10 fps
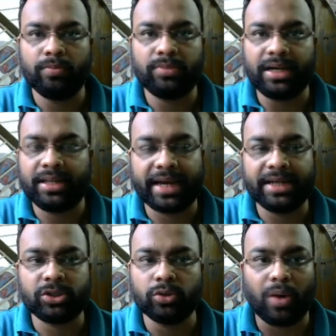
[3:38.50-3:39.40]

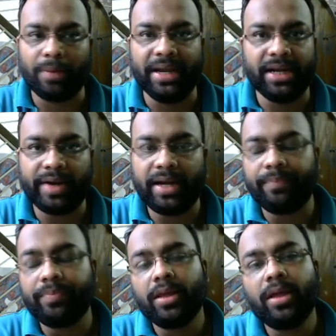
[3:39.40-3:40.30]
seconds to 1 minute, right?
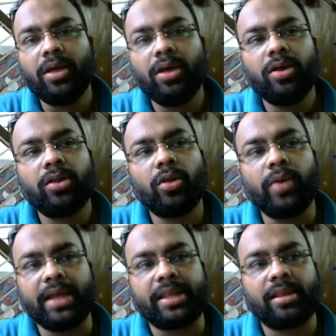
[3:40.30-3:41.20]
So
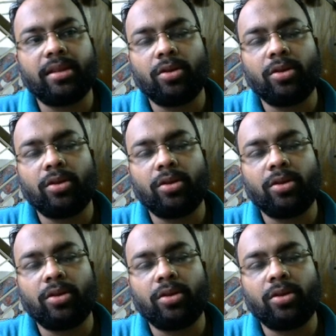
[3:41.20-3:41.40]
yes,